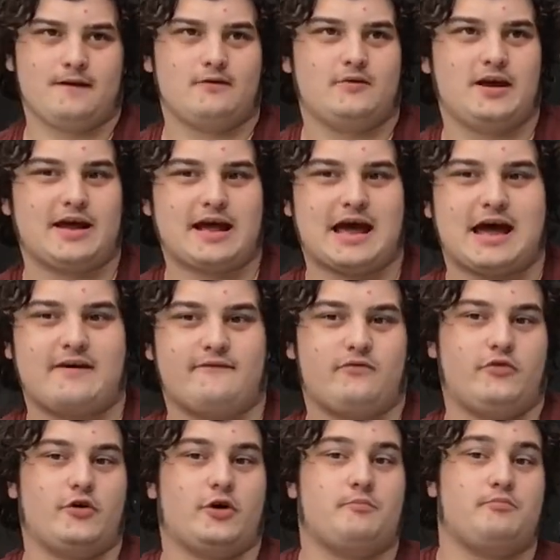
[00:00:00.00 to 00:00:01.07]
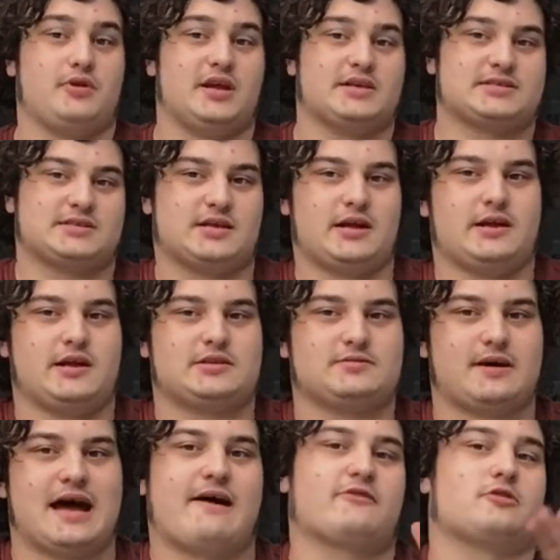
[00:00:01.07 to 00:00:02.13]
we have the Beast in its
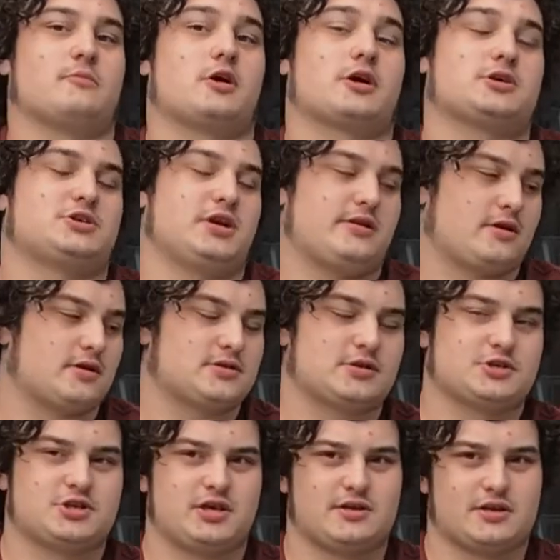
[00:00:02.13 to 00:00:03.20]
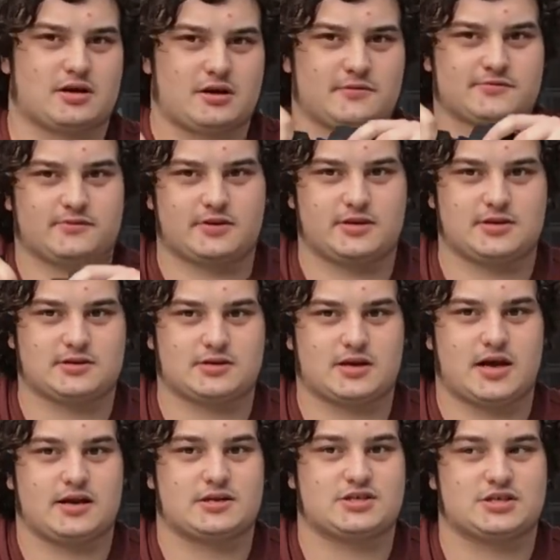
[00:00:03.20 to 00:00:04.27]
aftermarket sheath, because the sheath that comes with it
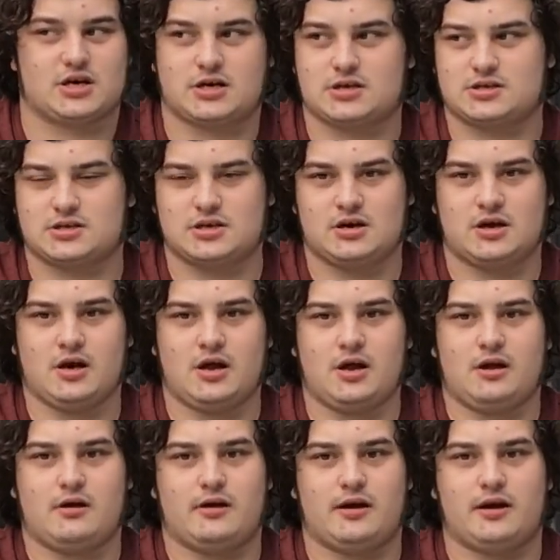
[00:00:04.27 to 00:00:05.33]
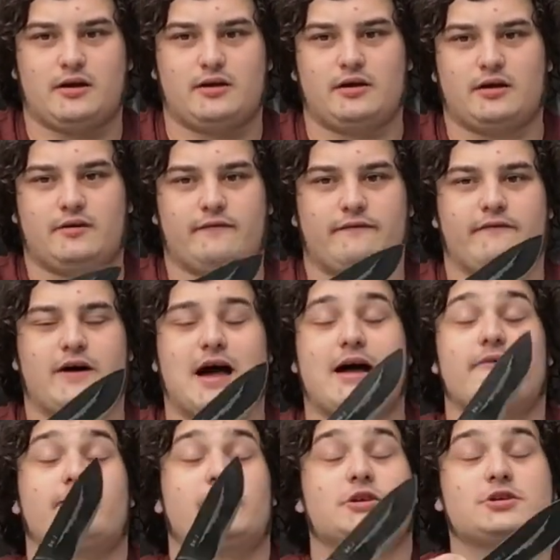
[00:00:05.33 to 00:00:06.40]
kind of sucks. In
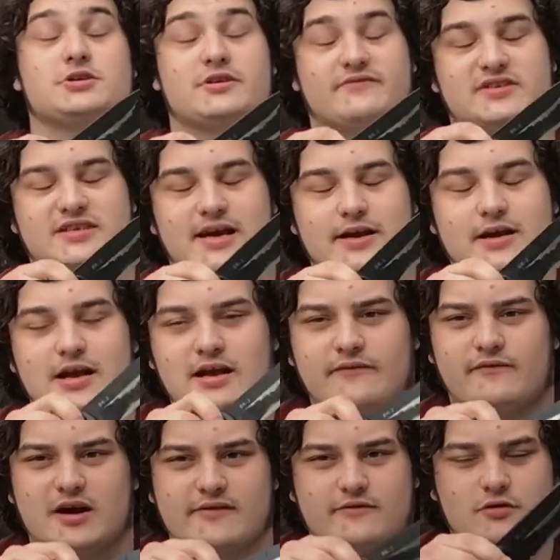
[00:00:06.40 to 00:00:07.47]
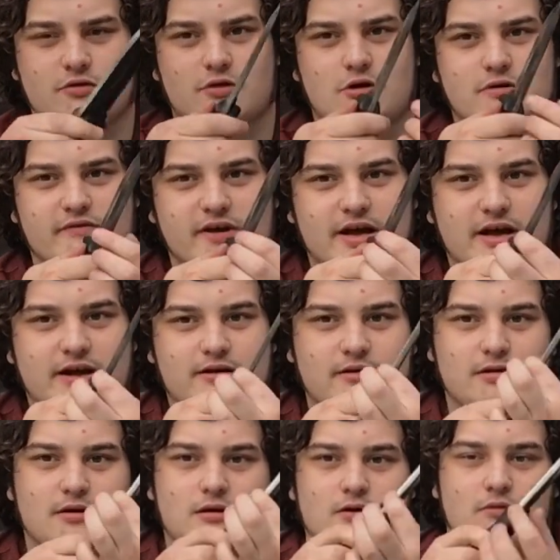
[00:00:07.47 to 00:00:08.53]
5 inches of 1095 Crovan,
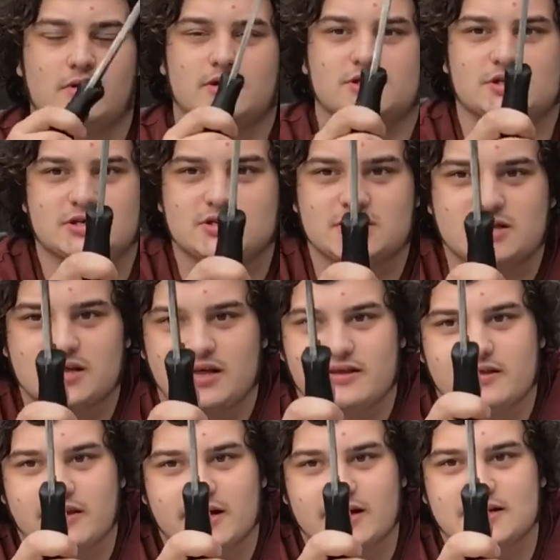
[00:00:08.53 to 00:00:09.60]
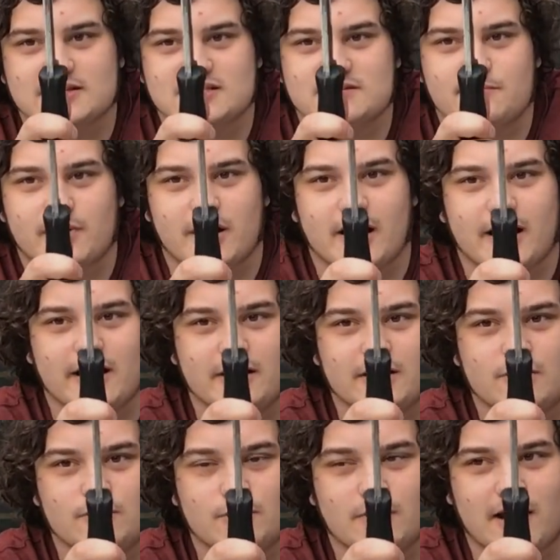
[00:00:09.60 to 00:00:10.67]
with just the thickest spine
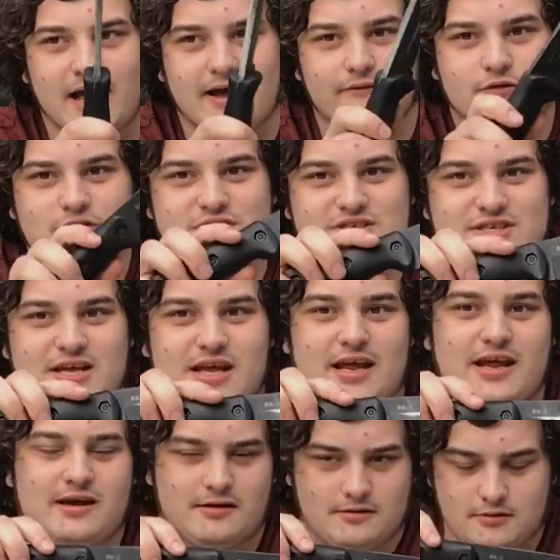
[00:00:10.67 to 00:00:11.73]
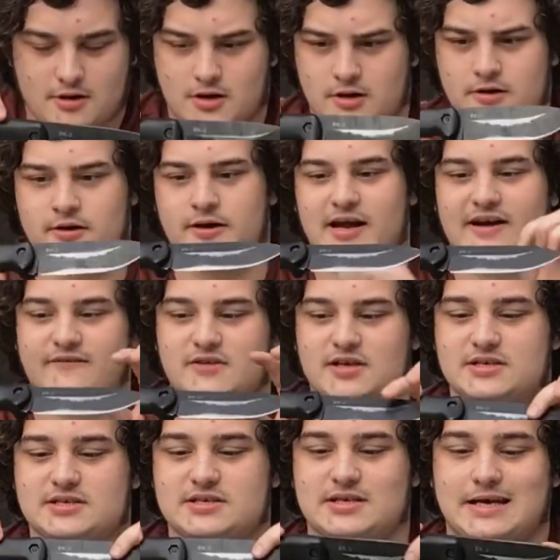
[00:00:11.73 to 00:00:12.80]
you will ever see on a knife
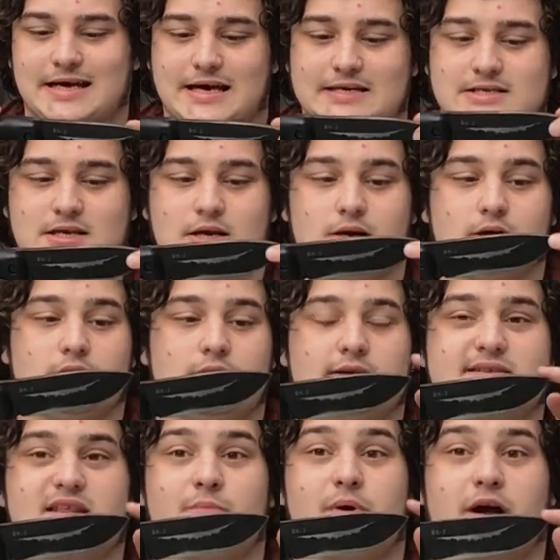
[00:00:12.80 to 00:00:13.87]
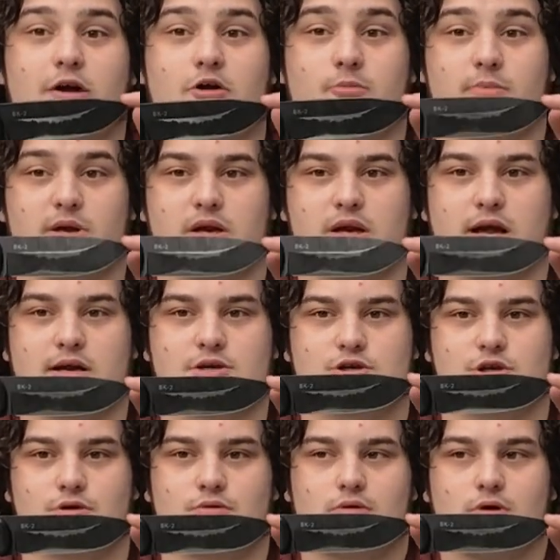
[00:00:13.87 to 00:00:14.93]
this size, is the Becker
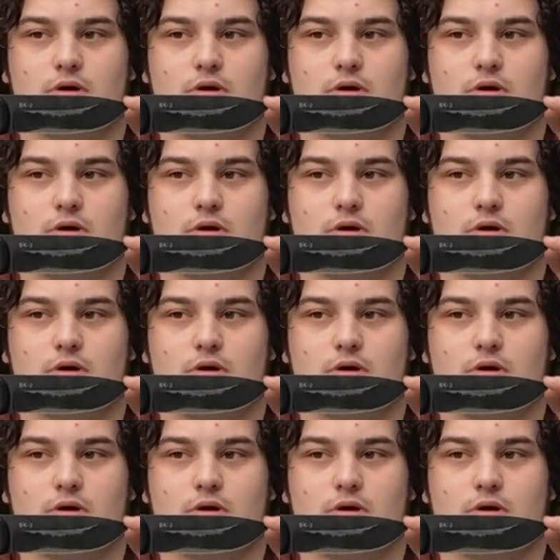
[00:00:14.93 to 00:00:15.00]
BK2.